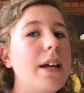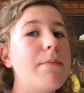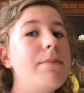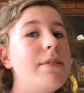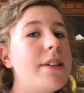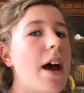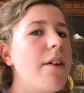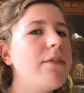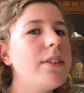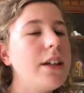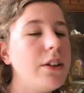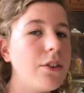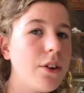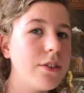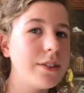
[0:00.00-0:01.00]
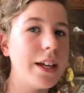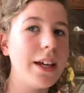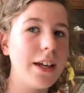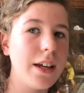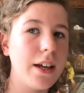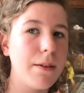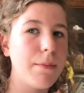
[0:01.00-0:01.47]
him, definitely not
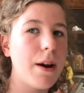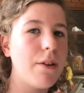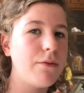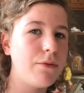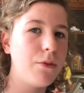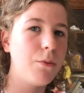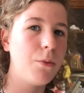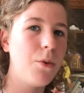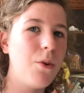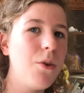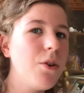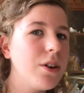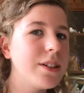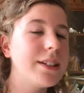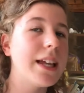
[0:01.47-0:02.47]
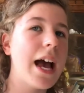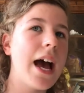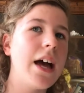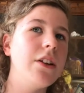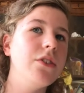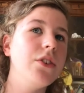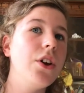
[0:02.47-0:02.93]
taking him out for walks,
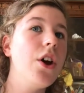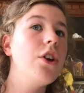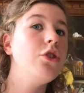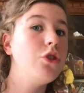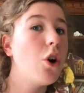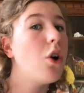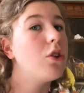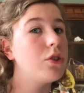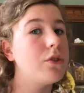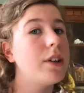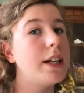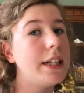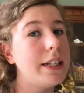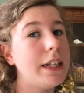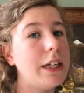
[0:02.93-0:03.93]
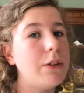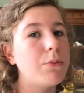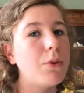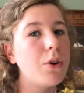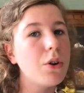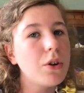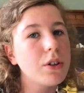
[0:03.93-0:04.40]
and dogs really need
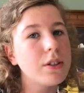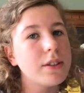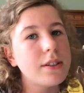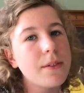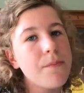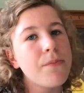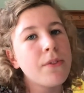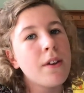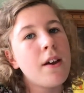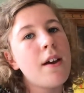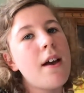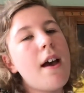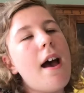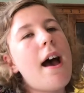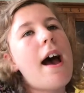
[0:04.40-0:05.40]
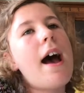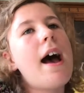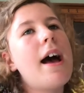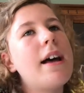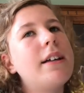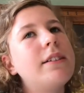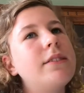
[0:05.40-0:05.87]
walks.
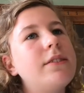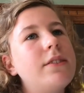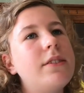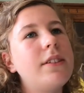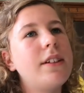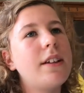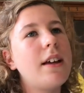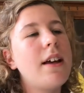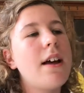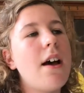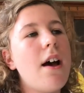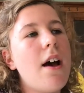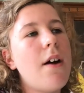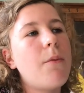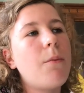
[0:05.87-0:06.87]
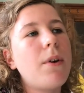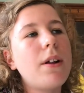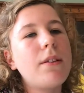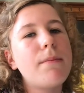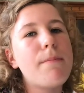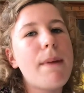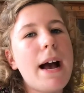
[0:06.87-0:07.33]
And,
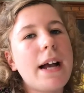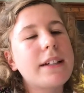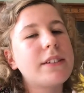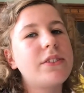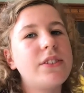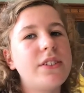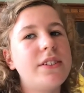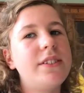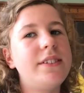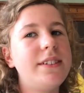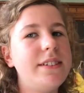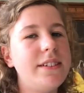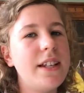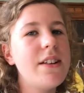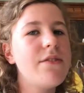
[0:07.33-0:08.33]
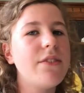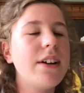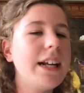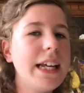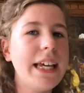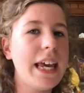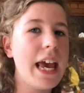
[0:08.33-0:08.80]
Max just didn't
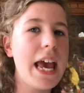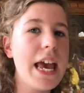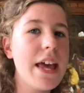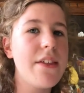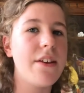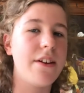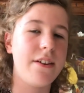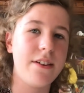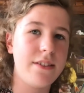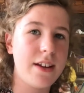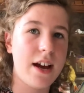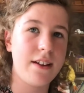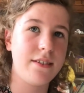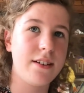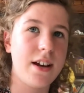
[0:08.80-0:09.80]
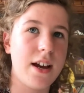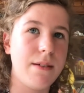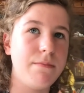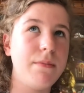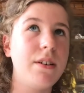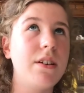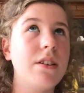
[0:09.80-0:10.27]
really care that
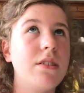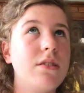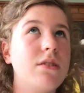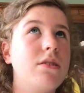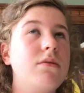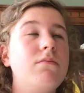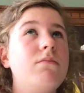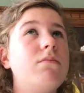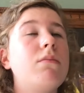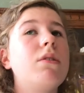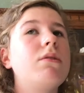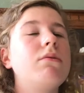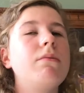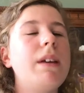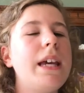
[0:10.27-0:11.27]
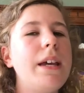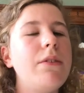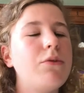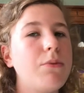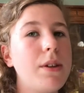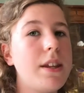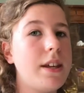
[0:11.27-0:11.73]
time because, he
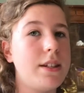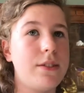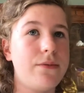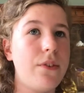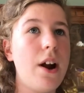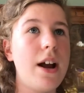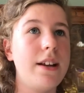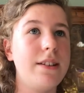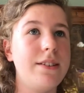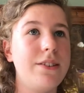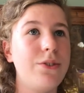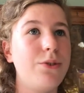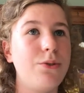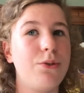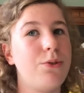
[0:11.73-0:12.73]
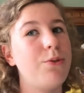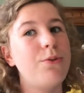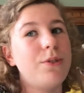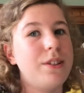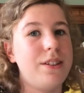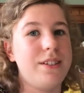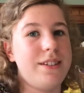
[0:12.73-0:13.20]
was with his friends and all
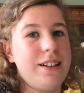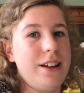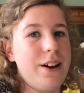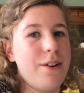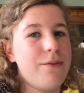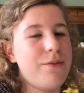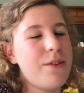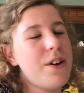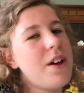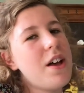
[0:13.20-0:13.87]
cool and stuff.